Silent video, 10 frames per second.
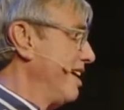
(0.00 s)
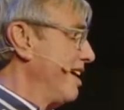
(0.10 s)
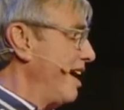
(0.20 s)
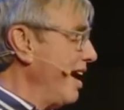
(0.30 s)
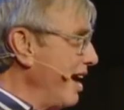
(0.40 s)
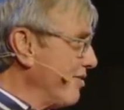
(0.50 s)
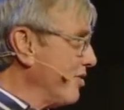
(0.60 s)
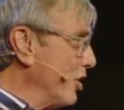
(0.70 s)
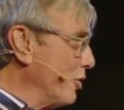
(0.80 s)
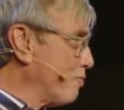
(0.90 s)
I have
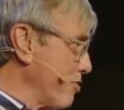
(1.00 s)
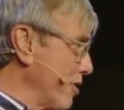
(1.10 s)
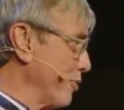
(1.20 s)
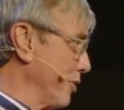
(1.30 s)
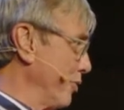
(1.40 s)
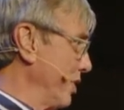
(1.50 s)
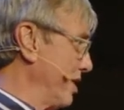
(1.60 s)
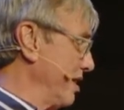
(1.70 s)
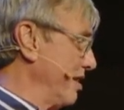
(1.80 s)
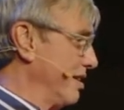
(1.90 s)
no problem with
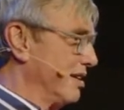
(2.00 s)
a